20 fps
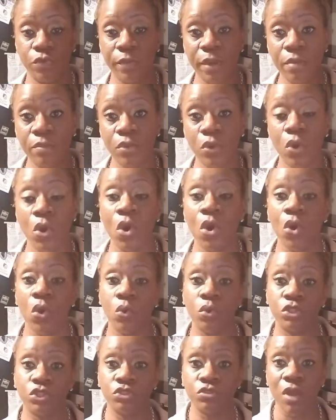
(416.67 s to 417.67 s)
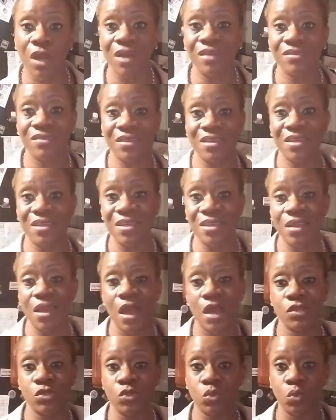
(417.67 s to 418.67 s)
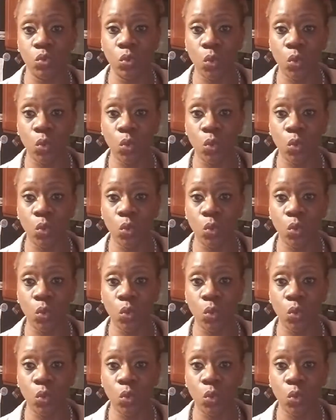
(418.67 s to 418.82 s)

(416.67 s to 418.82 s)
Remember, we're trying to eat as